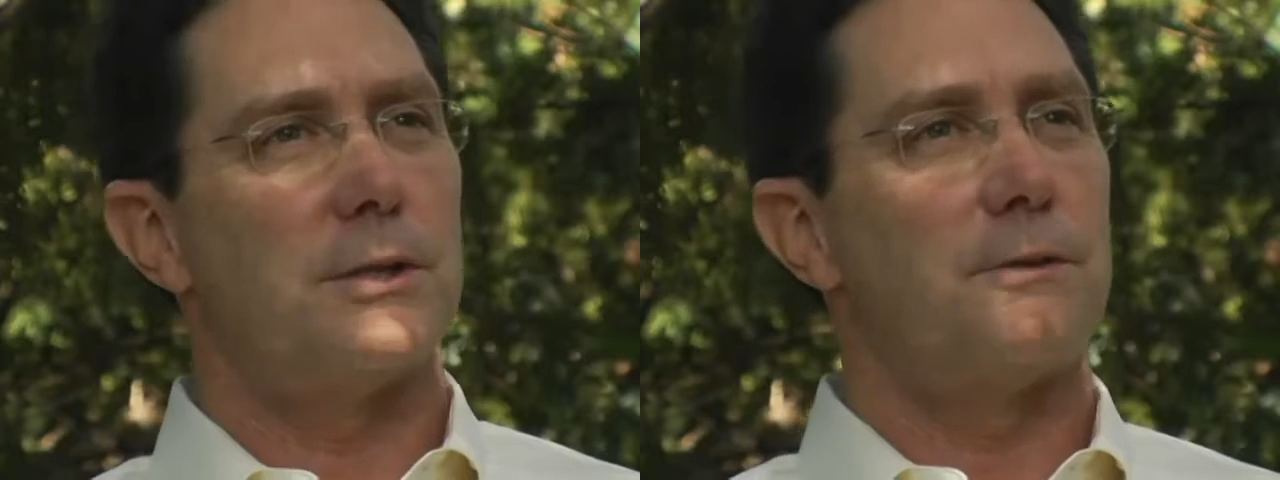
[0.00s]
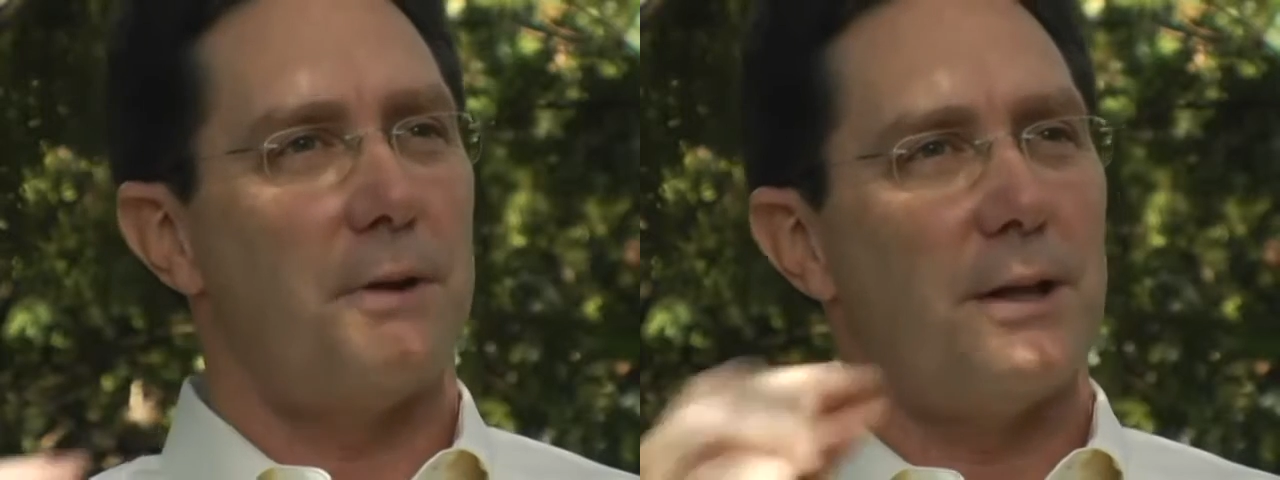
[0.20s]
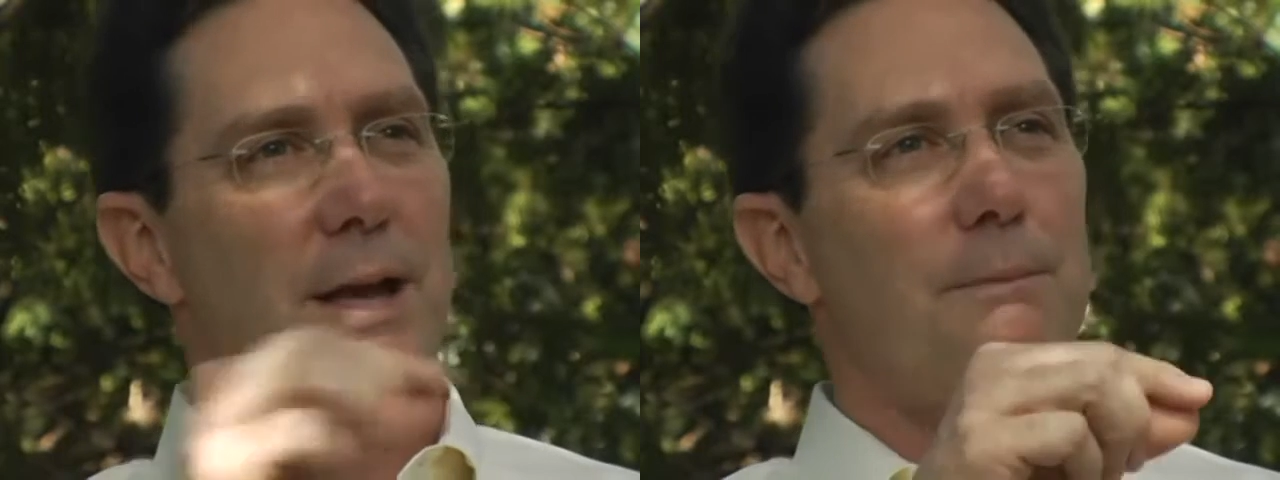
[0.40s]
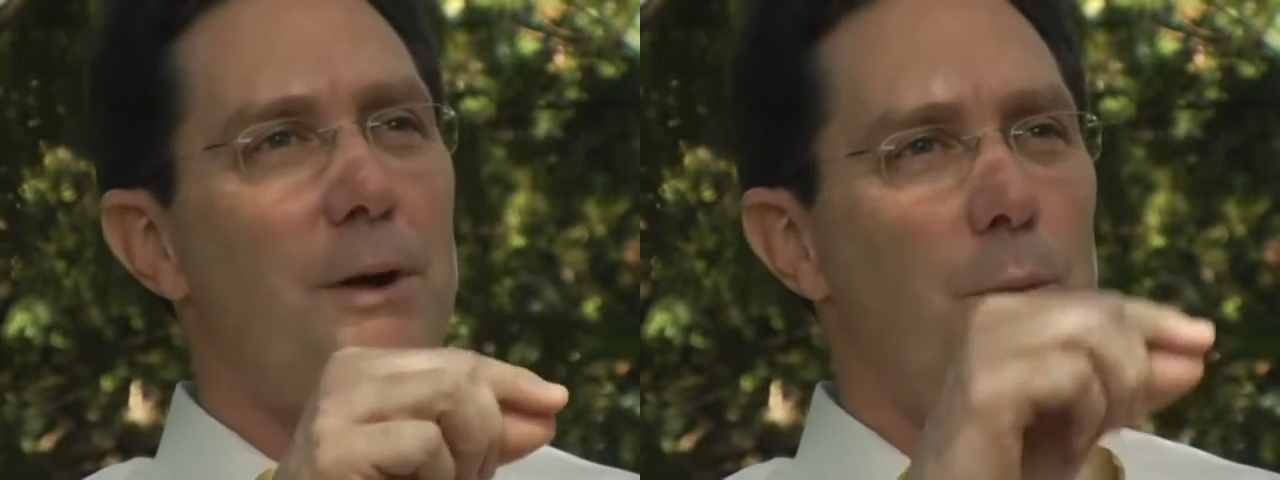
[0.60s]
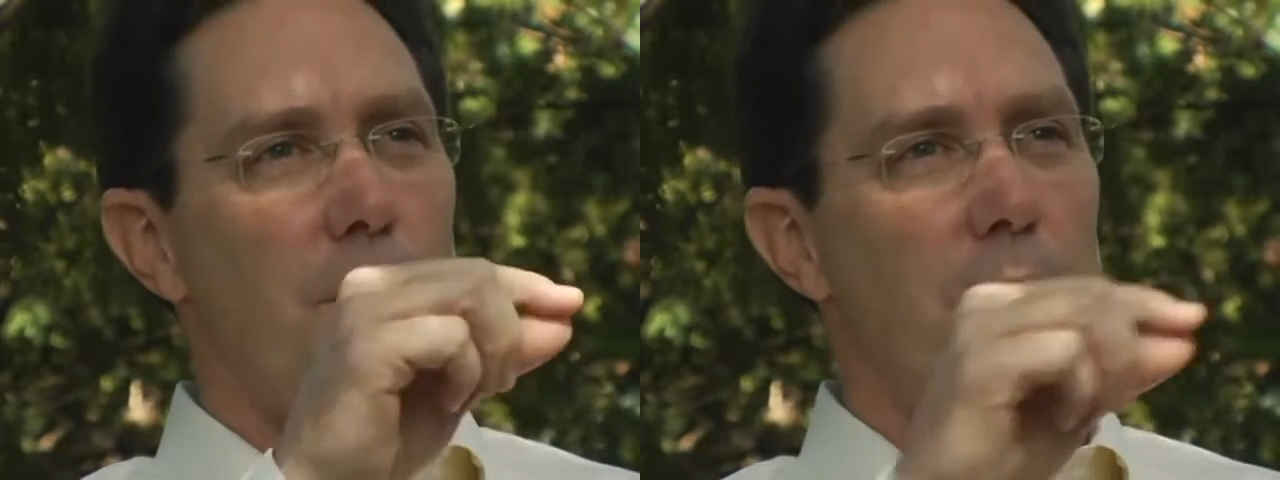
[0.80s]
just felt like
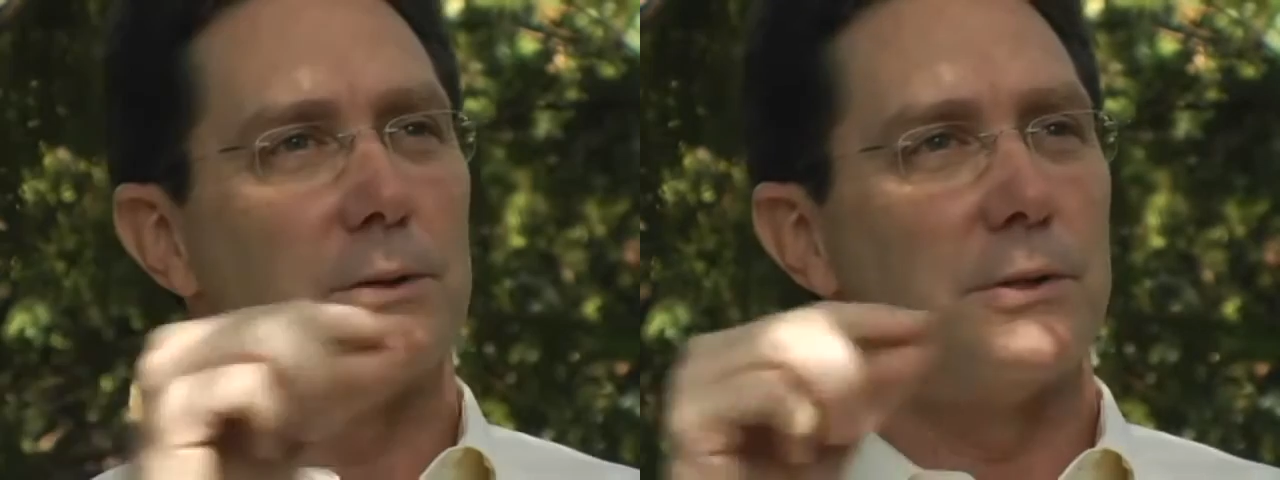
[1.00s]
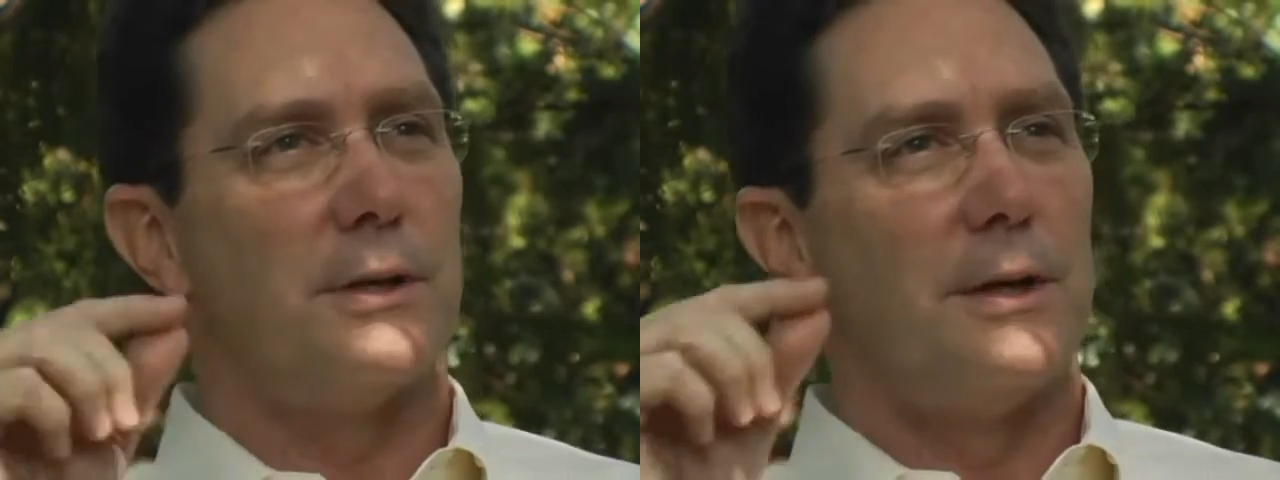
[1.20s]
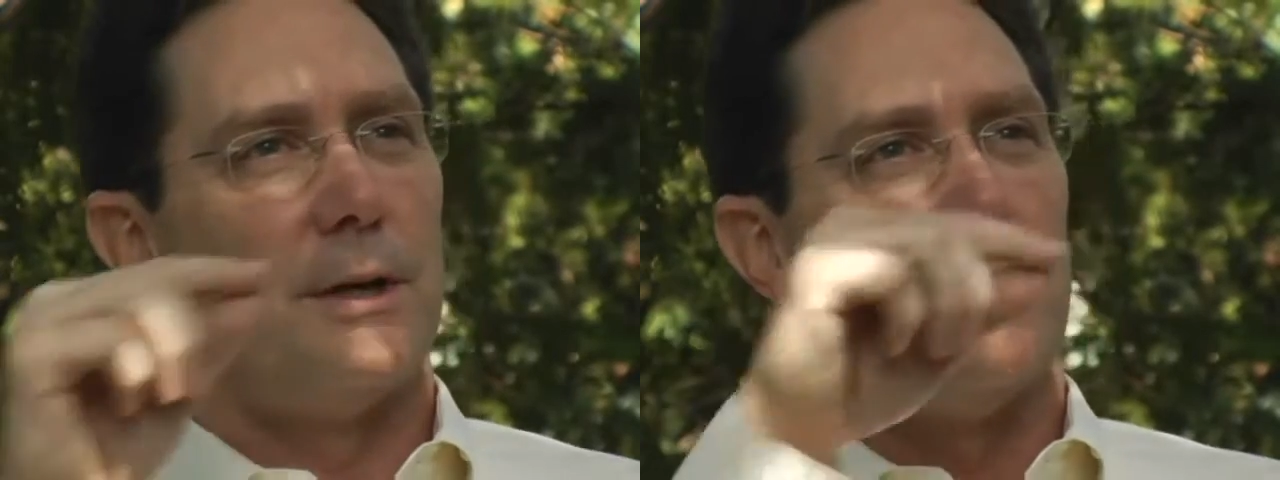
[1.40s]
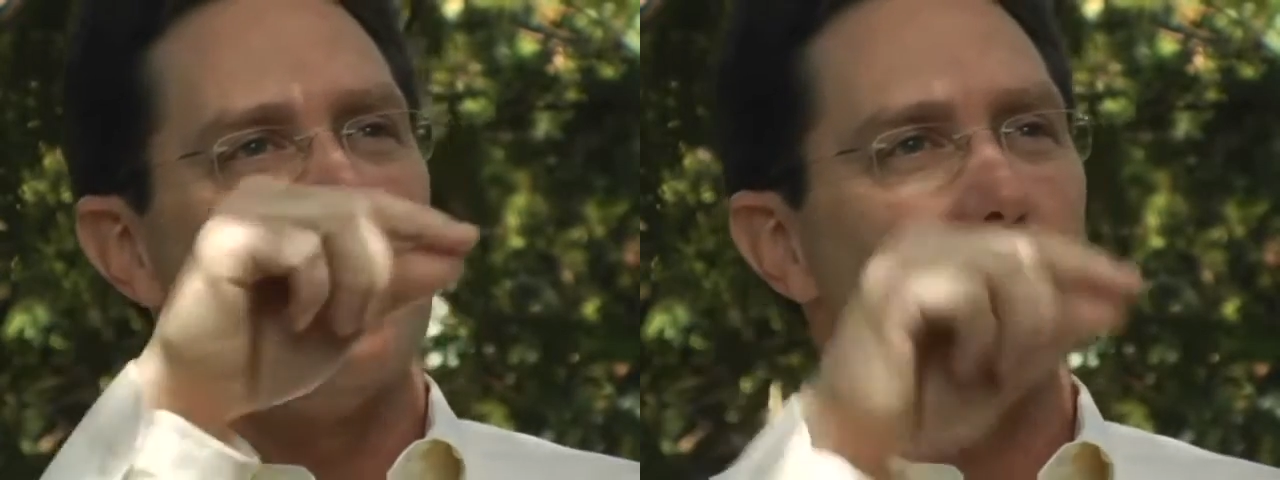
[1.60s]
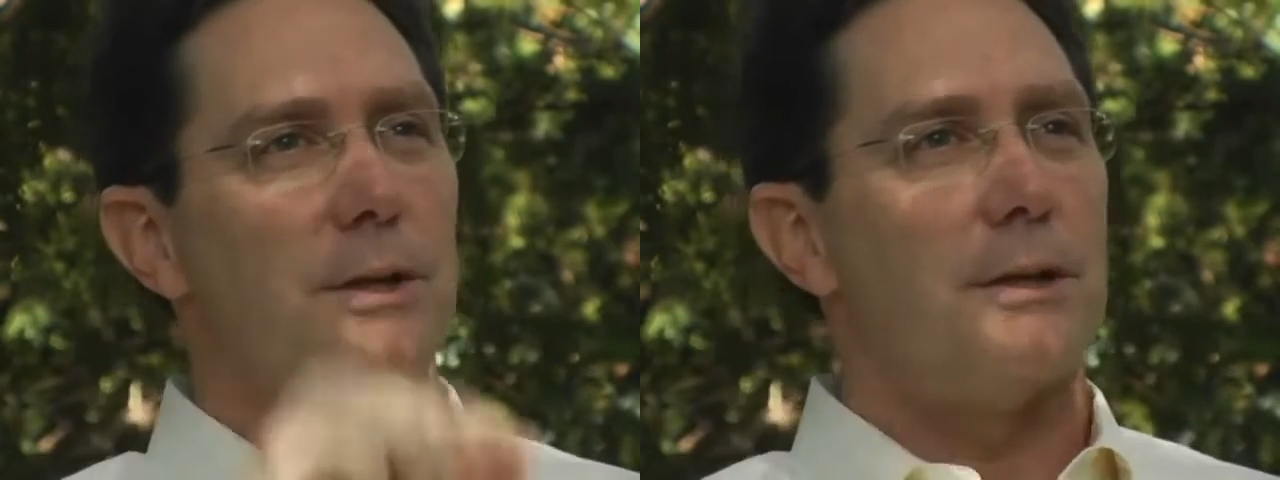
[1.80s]
my words,
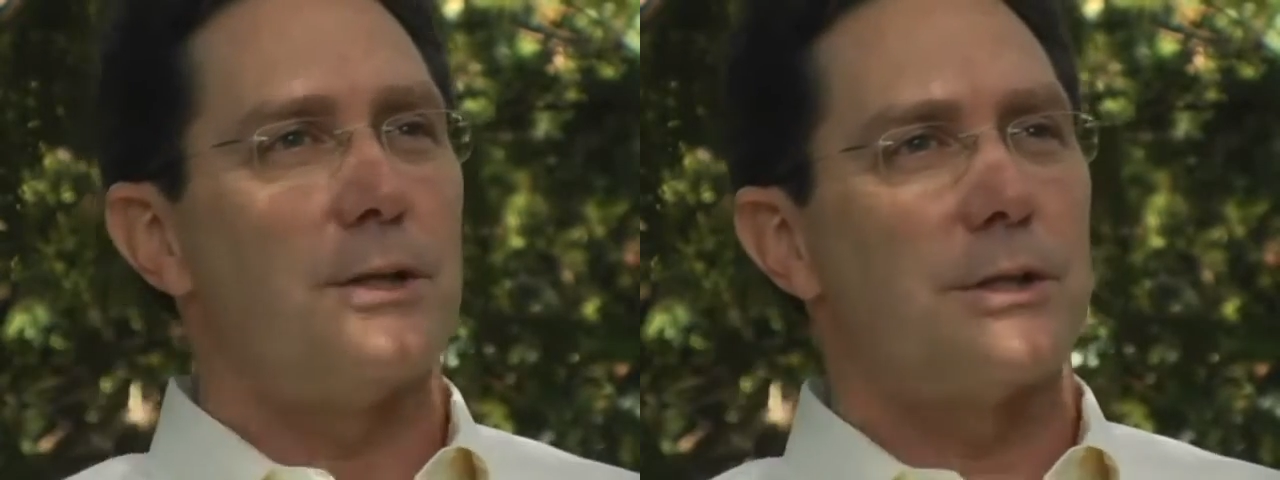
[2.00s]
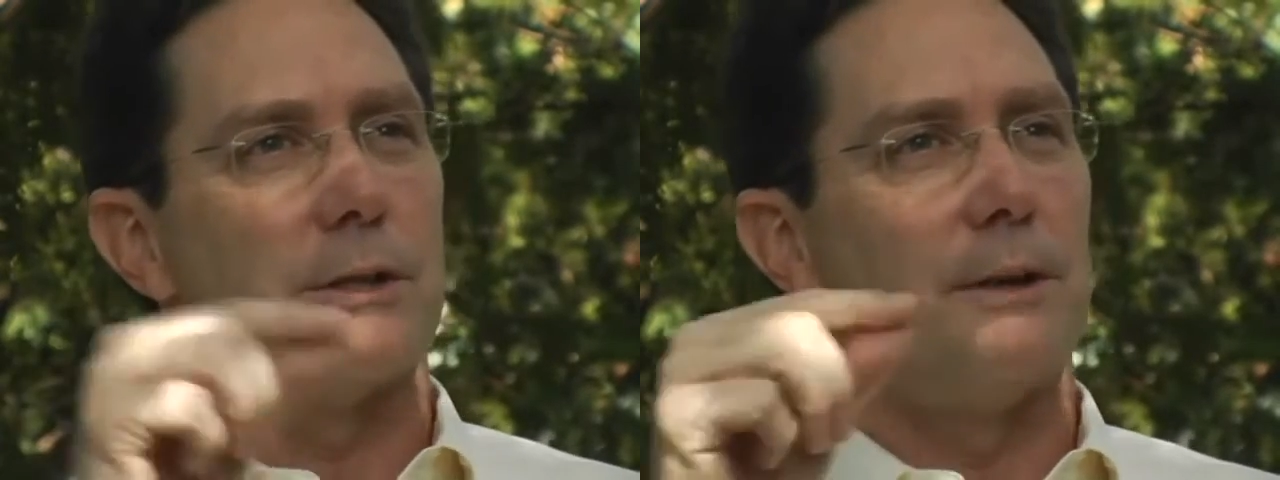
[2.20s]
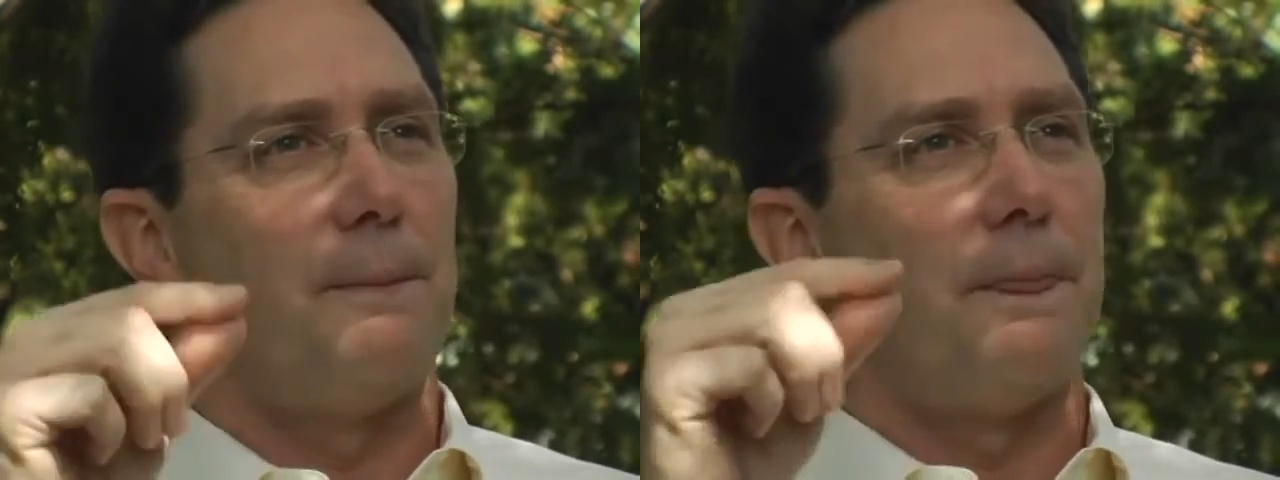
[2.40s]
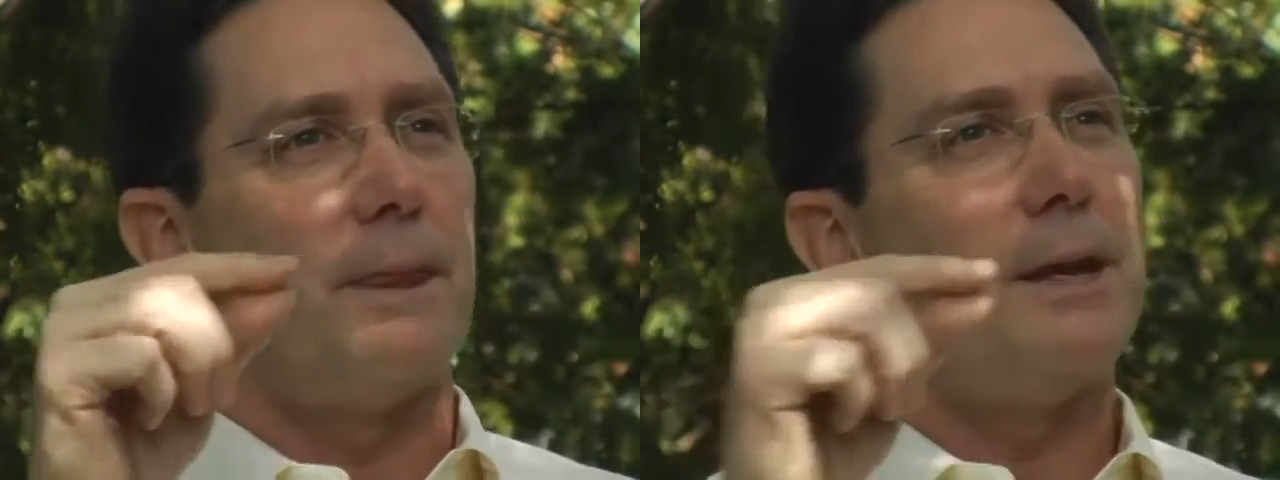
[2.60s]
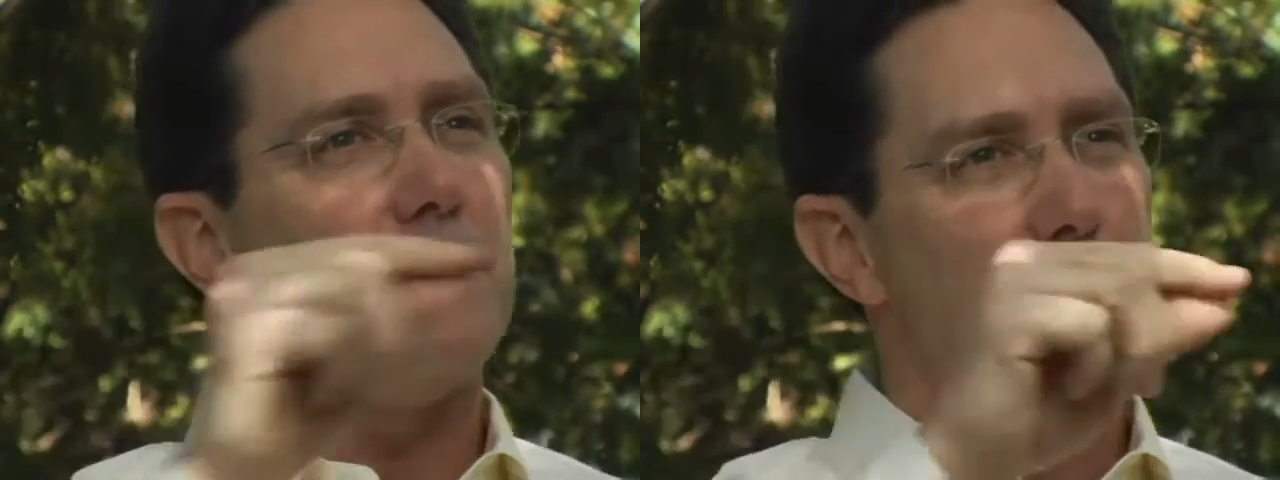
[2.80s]
they
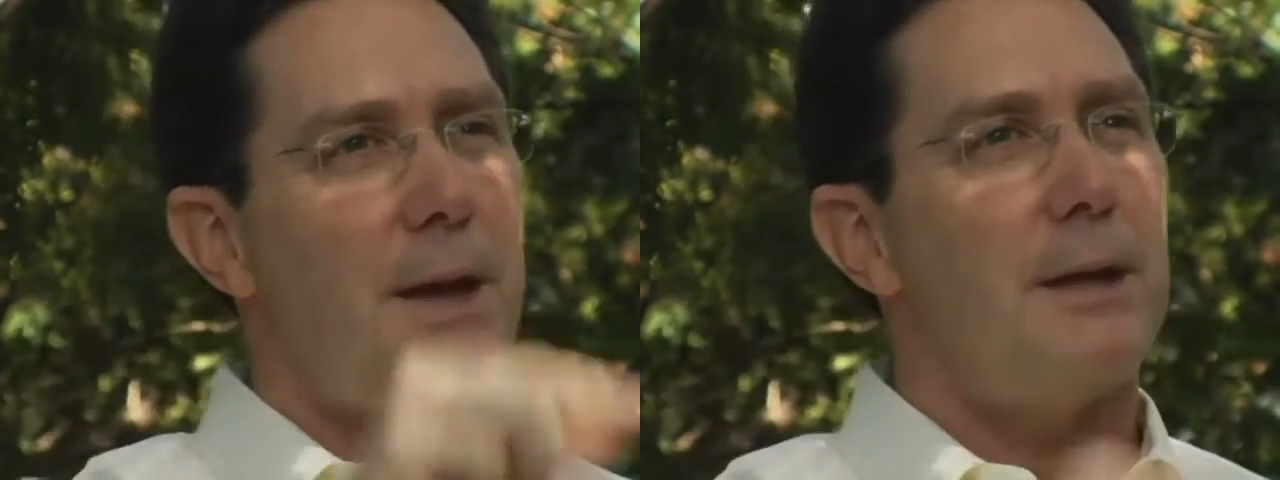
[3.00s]
didn't